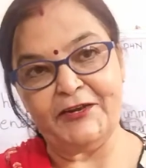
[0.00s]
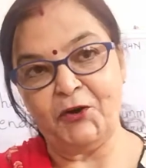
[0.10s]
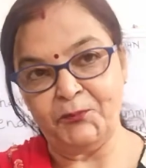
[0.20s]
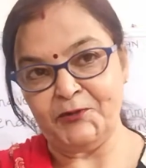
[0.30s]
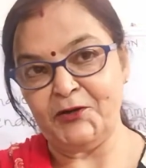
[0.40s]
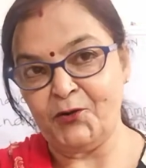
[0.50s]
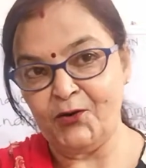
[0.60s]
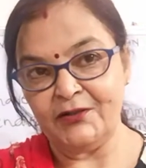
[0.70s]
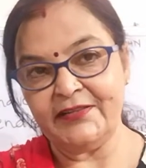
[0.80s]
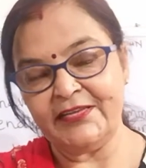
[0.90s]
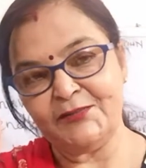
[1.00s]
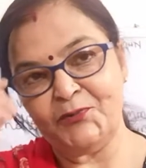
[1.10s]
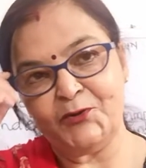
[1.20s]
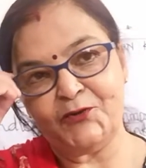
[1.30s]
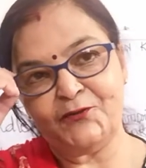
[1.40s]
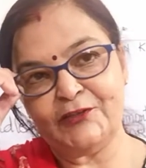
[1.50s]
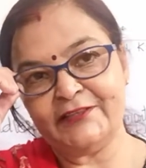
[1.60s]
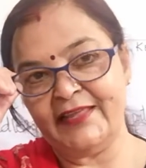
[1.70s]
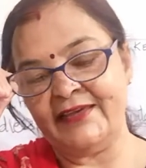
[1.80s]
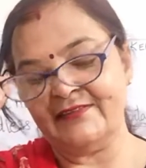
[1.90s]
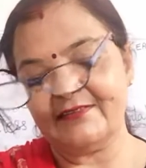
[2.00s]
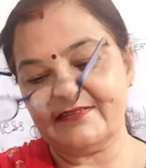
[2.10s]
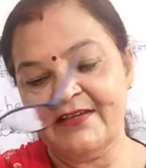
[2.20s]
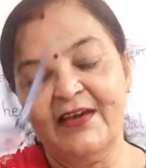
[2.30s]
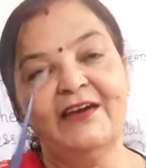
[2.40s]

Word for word: adopted all these beautiful things